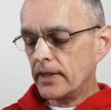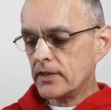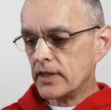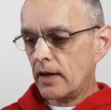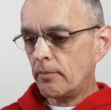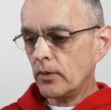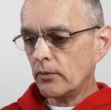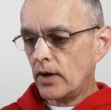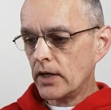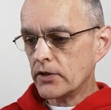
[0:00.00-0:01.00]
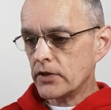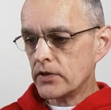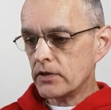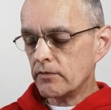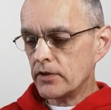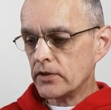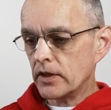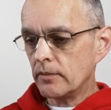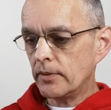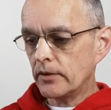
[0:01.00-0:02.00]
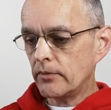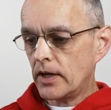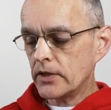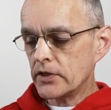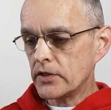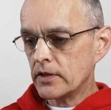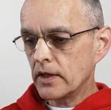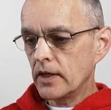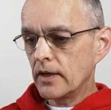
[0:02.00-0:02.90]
I stopped both watches and restarted both watches.